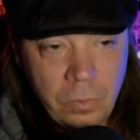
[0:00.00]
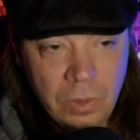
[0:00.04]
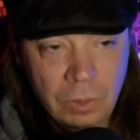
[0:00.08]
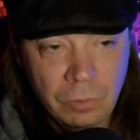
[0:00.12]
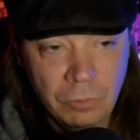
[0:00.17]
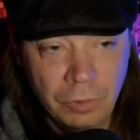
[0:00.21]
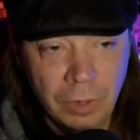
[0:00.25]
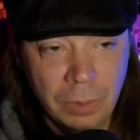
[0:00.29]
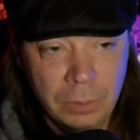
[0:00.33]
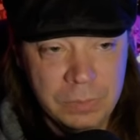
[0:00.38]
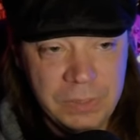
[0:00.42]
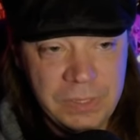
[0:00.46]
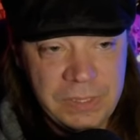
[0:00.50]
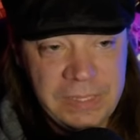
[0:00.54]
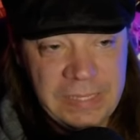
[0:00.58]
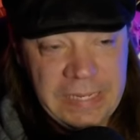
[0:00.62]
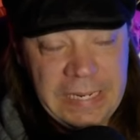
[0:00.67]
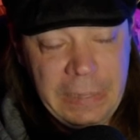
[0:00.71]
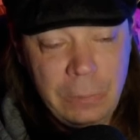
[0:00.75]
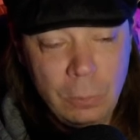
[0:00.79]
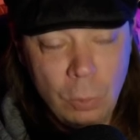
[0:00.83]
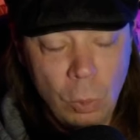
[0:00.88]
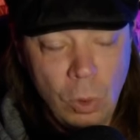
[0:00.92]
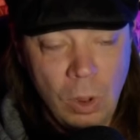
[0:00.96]
From
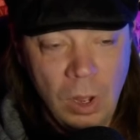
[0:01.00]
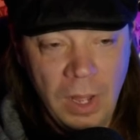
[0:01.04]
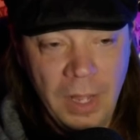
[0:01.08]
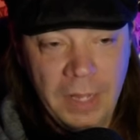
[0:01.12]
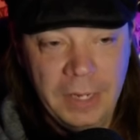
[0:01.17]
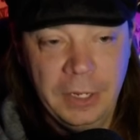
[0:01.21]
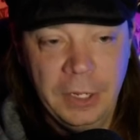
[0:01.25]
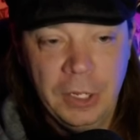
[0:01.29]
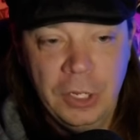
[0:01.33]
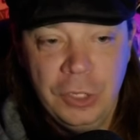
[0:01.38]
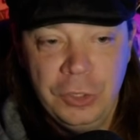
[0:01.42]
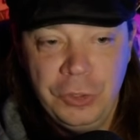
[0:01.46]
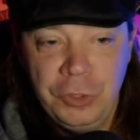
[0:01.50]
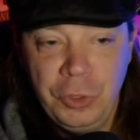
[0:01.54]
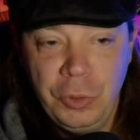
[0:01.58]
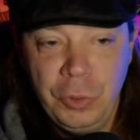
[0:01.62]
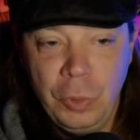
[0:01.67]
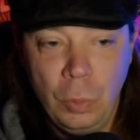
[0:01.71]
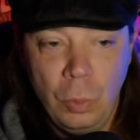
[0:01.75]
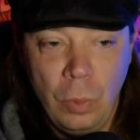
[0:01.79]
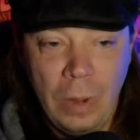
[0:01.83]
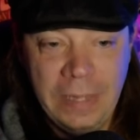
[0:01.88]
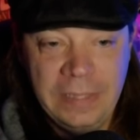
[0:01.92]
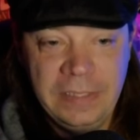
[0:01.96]
scene one to
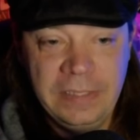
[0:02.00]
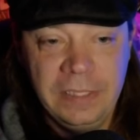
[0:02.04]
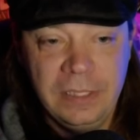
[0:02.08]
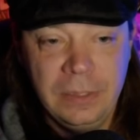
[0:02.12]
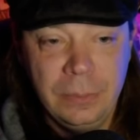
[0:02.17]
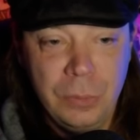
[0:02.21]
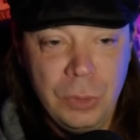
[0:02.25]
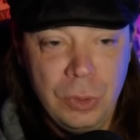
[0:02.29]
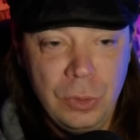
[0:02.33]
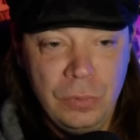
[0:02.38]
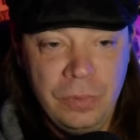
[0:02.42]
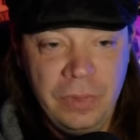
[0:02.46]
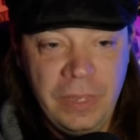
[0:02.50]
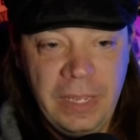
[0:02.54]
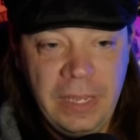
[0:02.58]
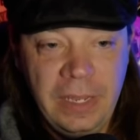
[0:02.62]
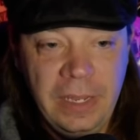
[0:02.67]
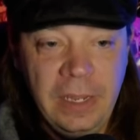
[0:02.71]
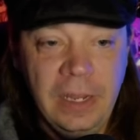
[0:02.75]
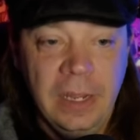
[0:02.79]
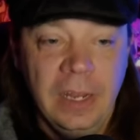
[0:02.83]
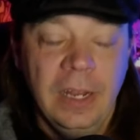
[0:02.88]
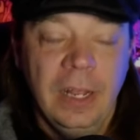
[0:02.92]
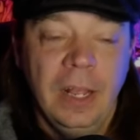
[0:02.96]
the rest of the
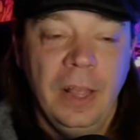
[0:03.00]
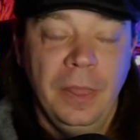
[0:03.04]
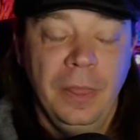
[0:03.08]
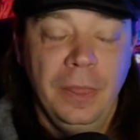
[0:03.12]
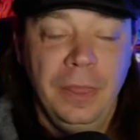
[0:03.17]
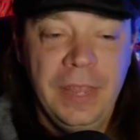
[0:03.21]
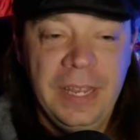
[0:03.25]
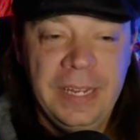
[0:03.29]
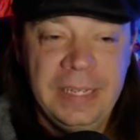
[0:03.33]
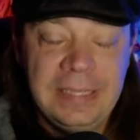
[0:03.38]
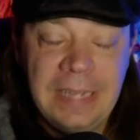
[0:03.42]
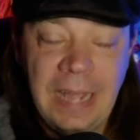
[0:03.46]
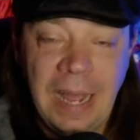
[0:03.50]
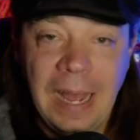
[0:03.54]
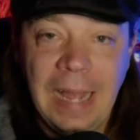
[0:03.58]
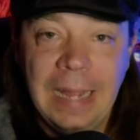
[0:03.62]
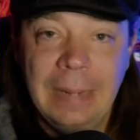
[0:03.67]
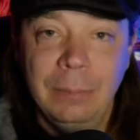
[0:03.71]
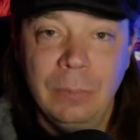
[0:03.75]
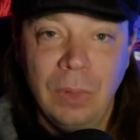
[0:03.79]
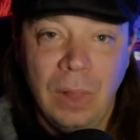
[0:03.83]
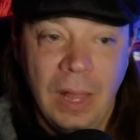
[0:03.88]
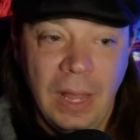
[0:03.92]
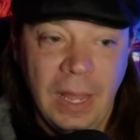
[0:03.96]
movie, the
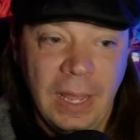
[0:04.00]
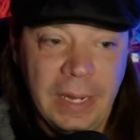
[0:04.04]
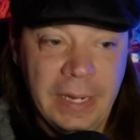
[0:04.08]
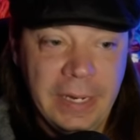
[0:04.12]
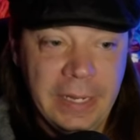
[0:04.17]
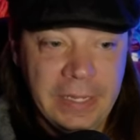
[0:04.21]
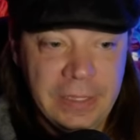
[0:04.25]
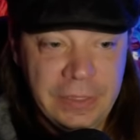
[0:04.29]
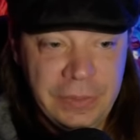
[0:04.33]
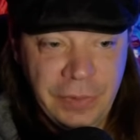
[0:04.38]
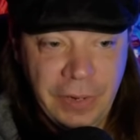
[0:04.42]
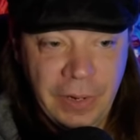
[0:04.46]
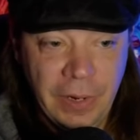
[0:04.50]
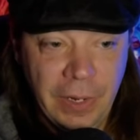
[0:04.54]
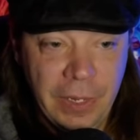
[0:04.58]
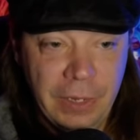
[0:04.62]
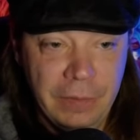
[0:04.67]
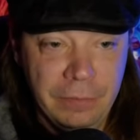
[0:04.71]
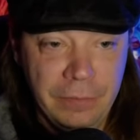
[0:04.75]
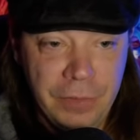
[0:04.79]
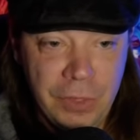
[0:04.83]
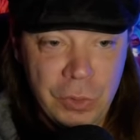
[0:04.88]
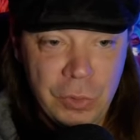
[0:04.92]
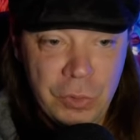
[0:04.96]
timeline is very
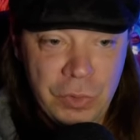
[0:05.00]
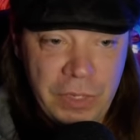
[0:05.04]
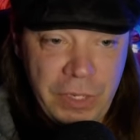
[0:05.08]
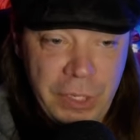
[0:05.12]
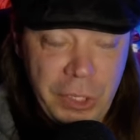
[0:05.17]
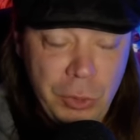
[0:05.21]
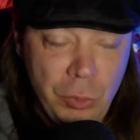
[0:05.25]
confusing.